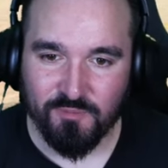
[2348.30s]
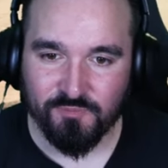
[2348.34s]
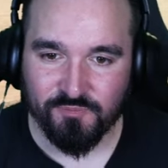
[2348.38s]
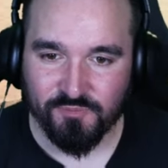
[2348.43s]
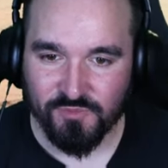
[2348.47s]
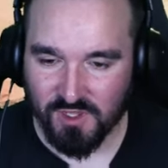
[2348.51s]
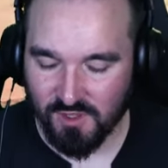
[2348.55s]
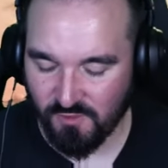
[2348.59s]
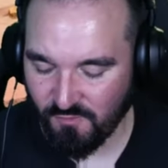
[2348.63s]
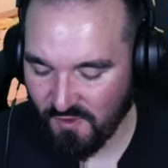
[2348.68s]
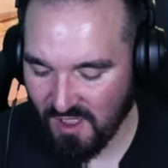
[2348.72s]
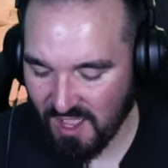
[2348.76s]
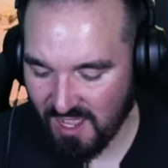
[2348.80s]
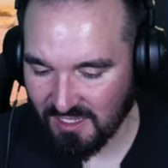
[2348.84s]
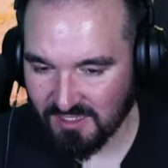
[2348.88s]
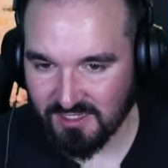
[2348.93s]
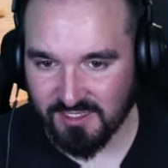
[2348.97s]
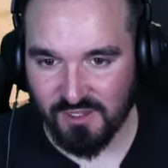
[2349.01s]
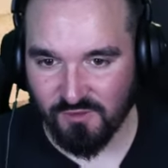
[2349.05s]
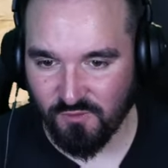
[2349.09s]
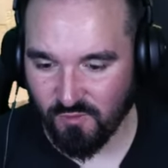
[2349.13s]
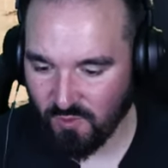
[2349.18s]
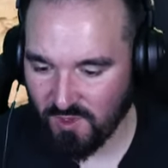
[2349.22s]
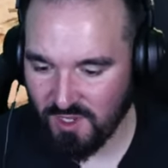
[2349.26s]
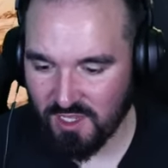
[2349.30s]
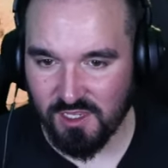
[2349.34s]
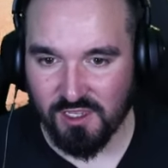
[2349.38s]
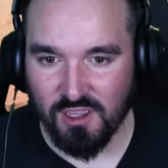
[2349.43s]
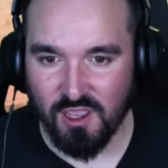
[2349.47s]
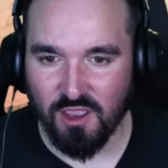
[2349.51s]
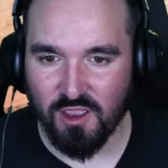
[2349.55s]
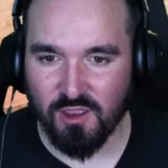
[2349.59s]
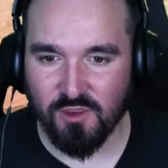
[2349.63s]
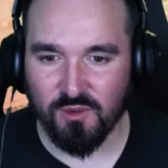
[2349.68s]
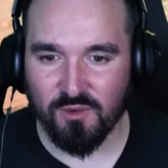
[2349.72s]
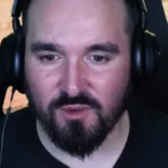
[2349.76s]
In fact, if we
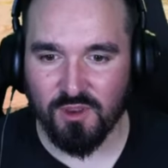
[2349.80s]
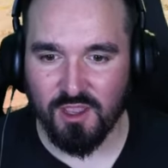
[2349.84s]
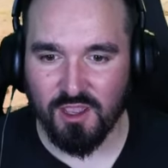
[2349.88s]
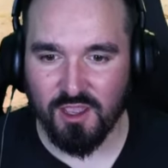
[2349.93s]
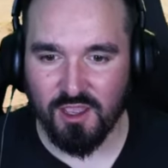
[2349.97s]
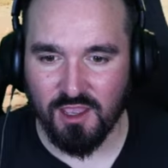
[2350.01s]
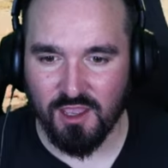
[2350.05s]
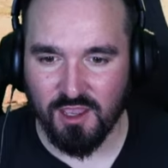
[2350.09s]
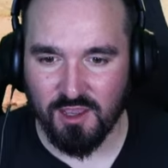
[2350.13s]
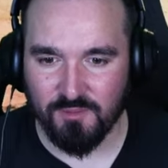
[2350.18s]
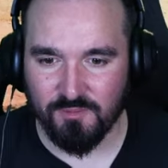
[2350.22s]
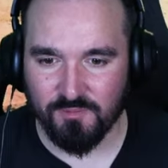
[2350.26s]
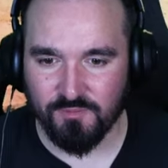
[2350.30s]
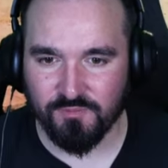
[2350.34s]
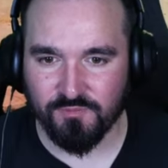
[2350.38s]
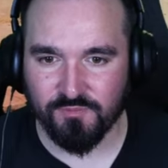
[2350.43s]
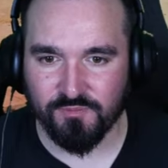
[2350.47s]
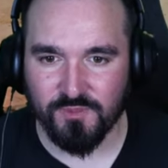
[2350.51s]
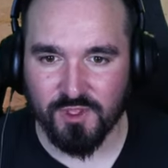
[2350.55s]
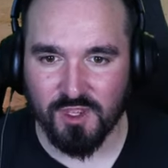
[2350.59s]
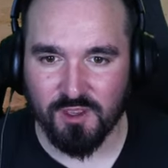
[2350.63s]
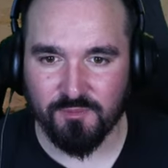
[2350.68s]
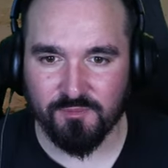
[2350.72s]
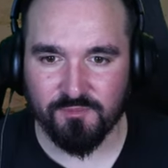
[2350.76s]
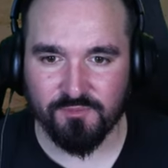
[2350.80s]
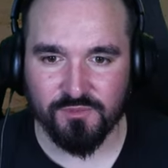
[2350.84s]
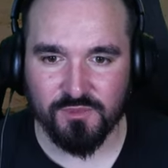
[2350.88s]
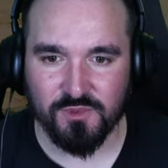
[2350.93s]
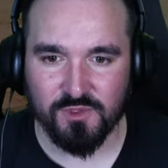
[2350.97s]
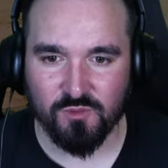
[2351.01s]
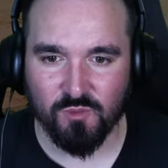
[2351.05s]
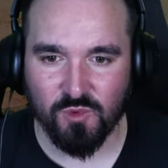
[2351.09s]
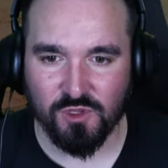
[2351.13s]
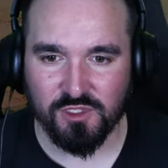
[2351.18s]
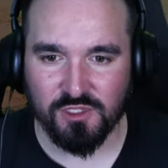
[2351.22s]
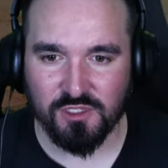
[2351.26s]
go, um, hang on,
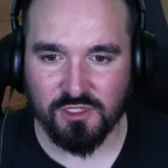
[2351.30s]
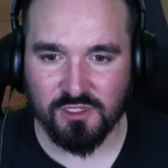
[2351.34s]
what,